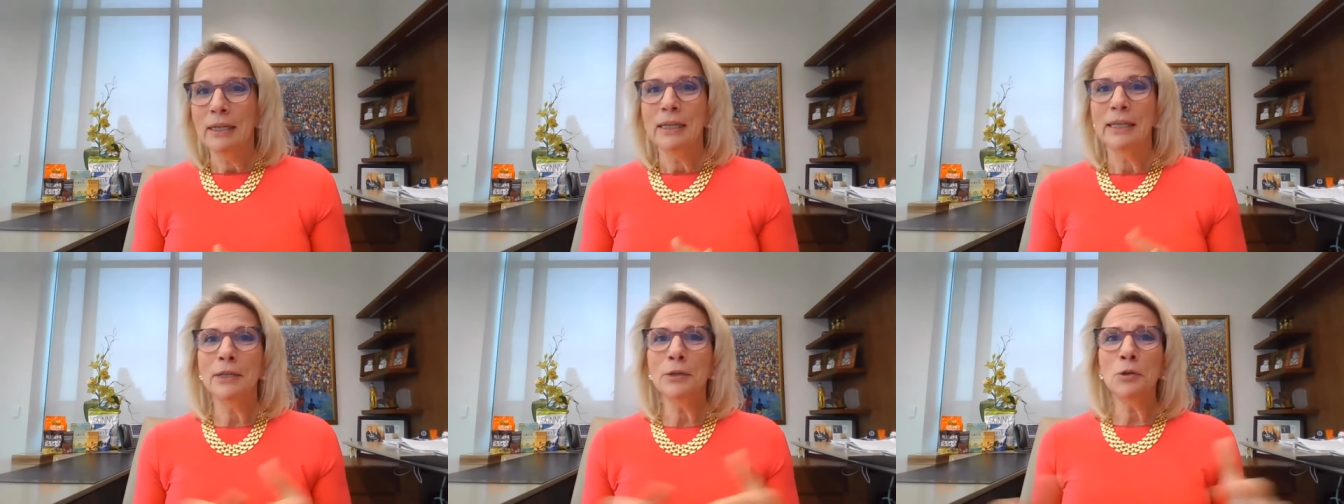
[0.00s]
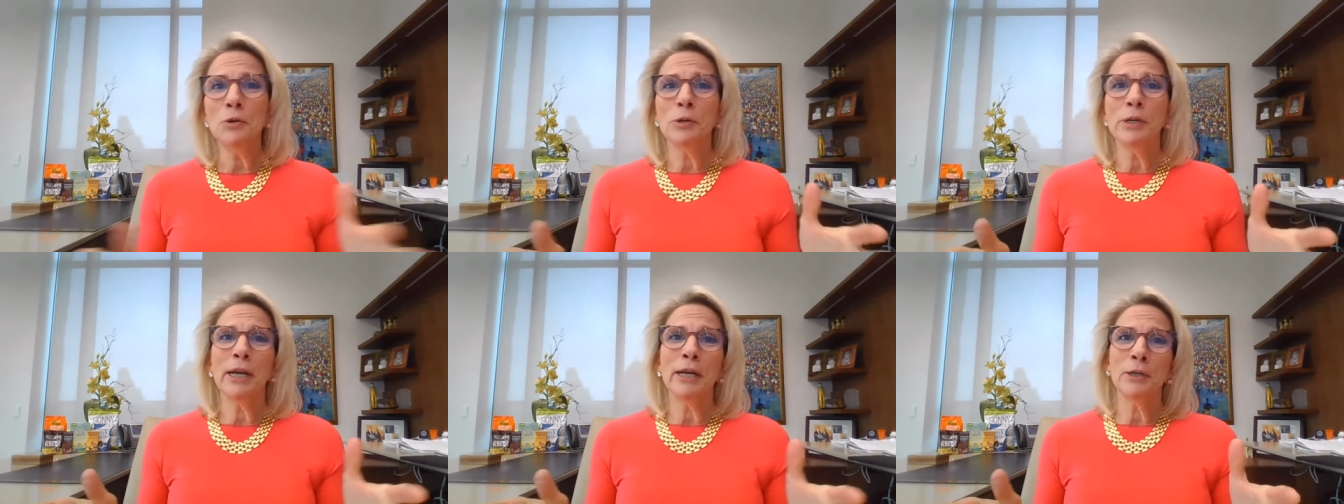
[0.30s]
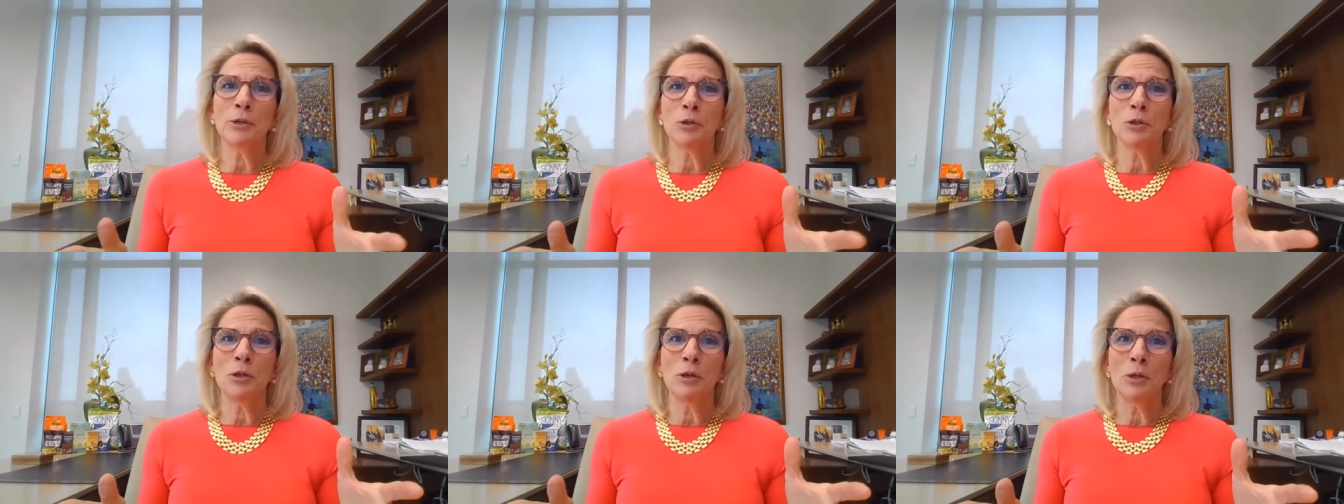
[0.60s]

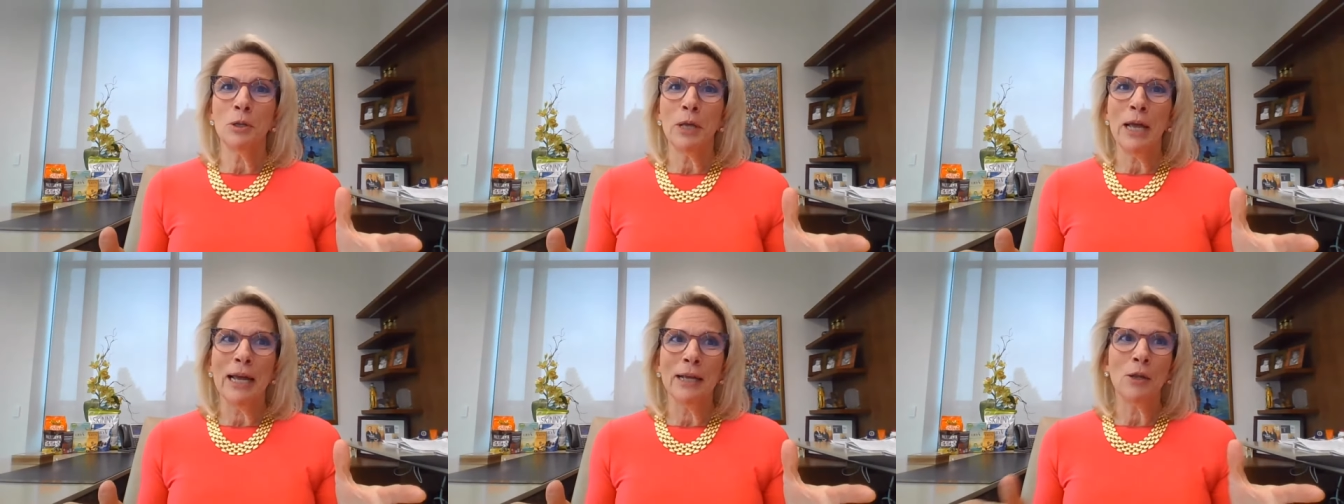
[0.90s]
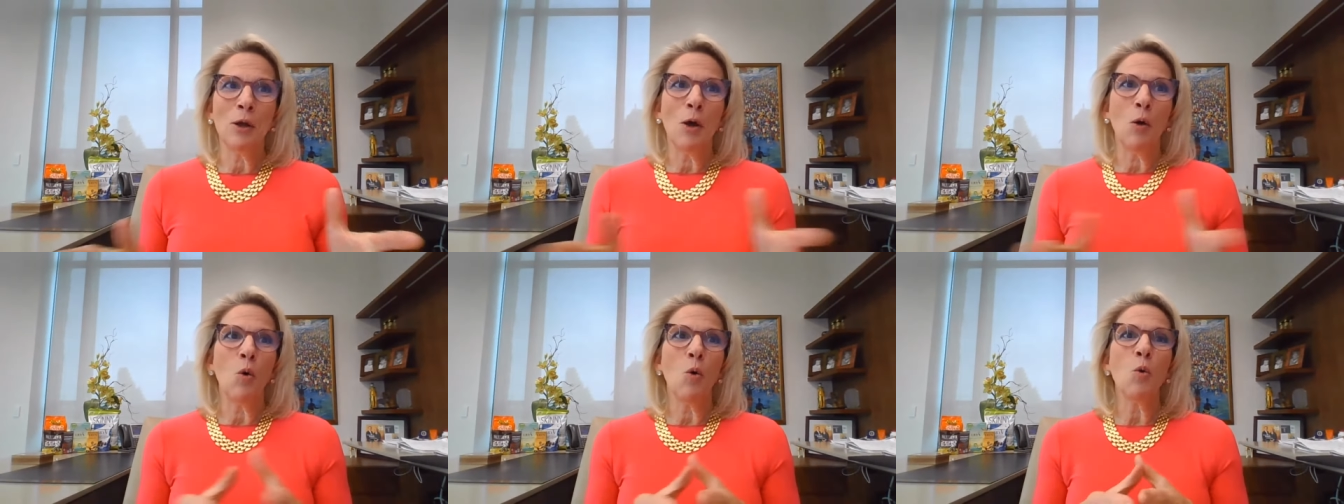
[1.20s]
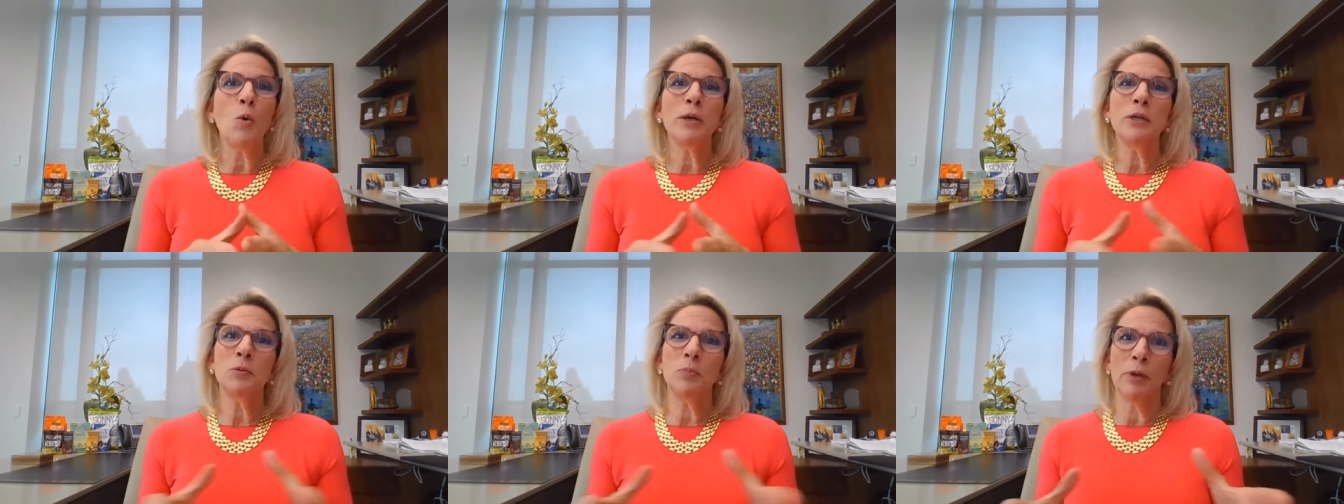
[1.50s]
International had
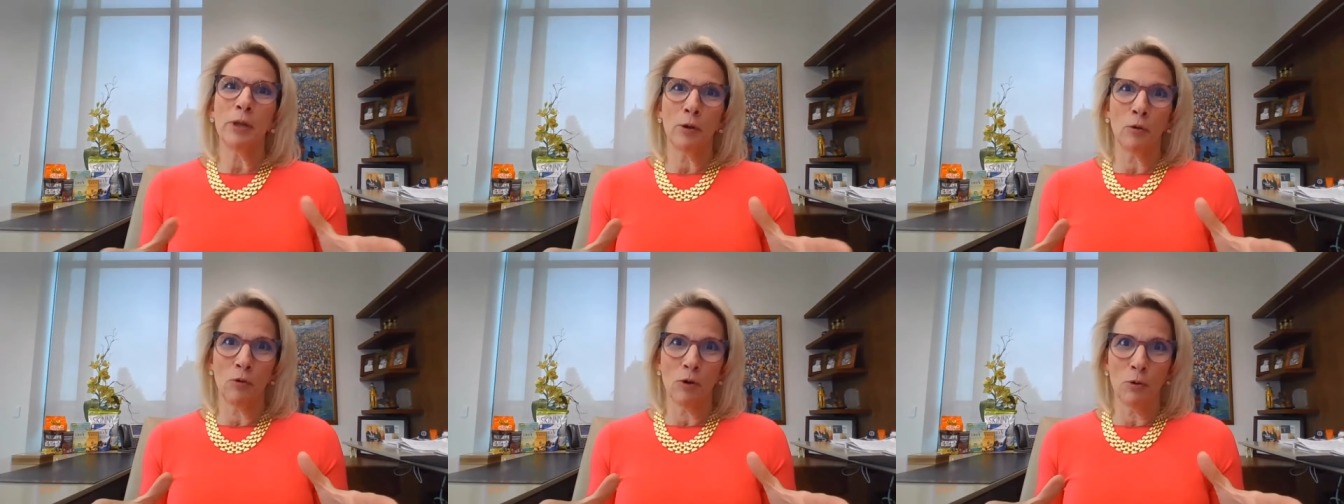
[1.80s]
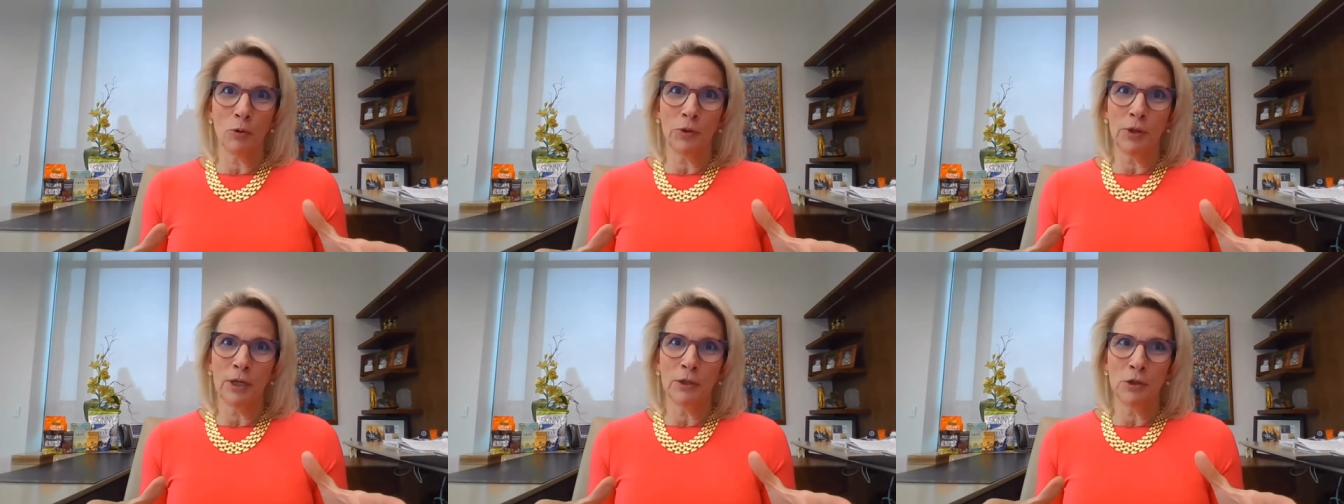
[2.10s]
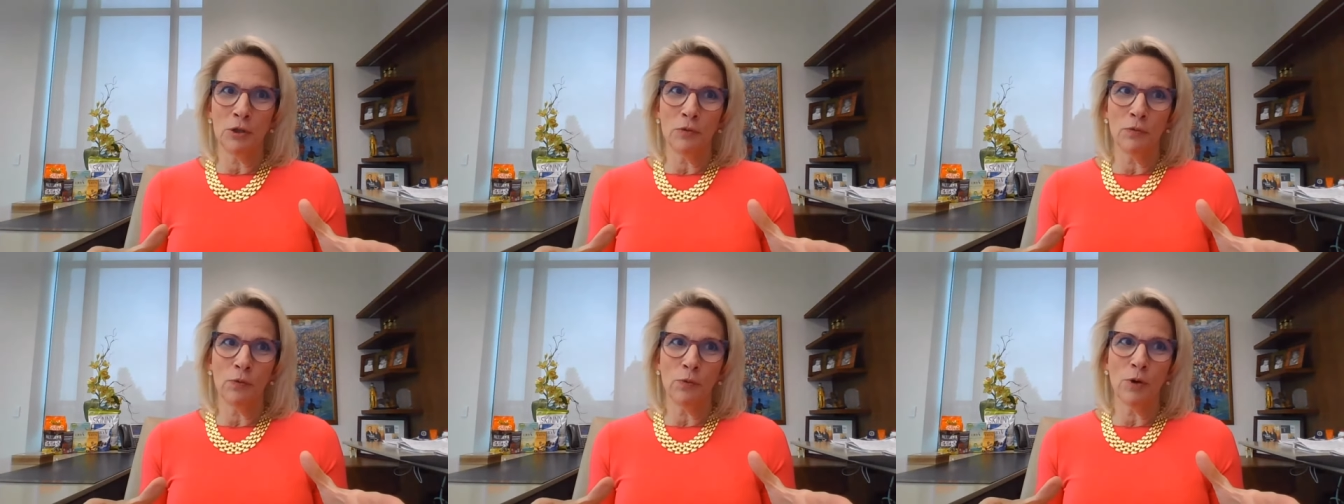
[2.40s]
always been a growth
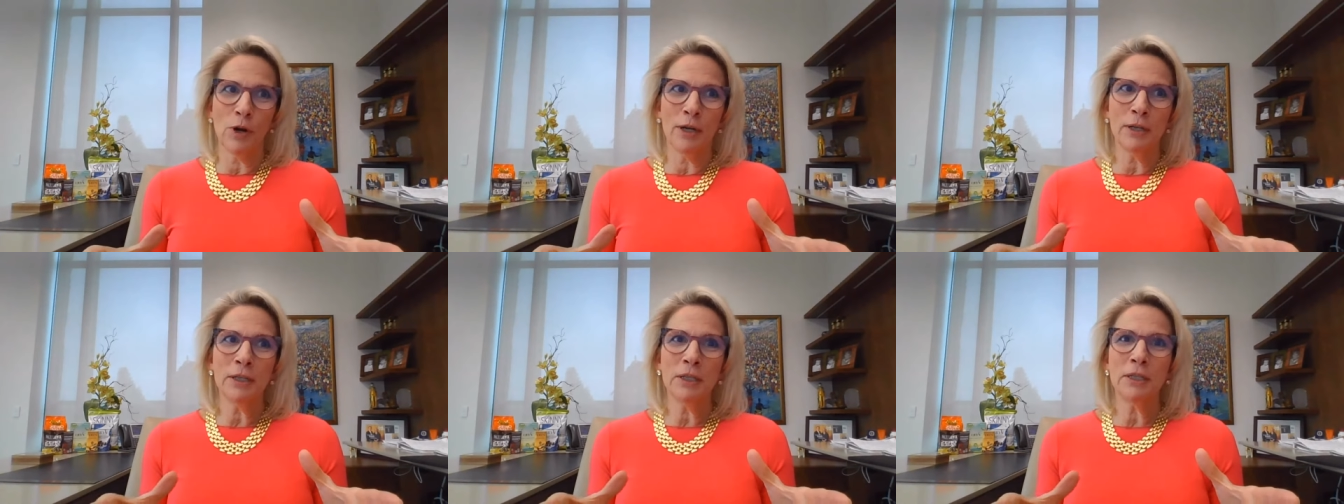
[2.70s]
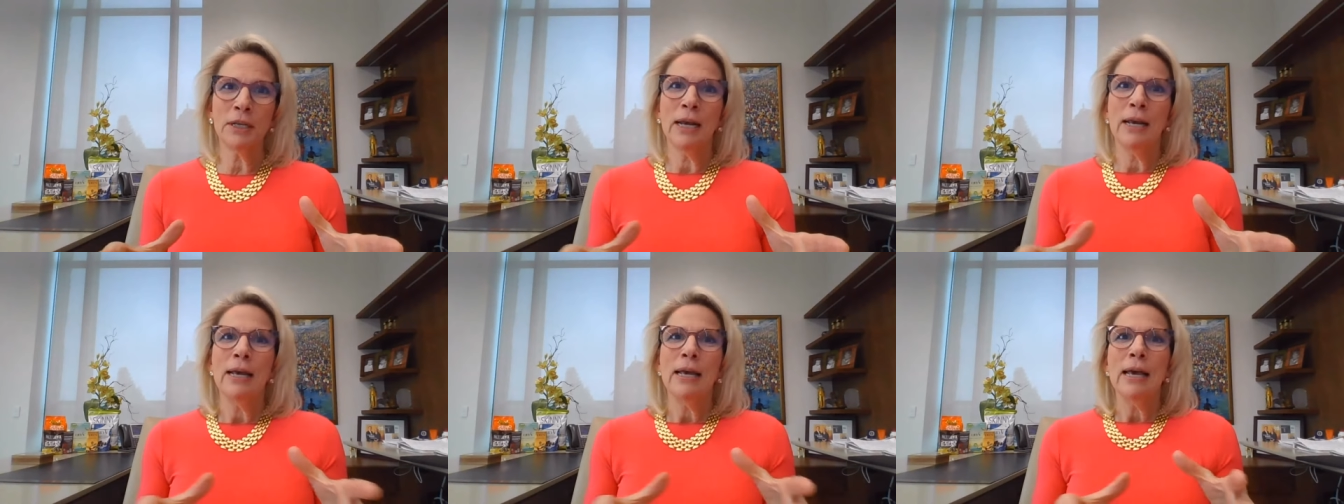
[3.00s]
engine for us.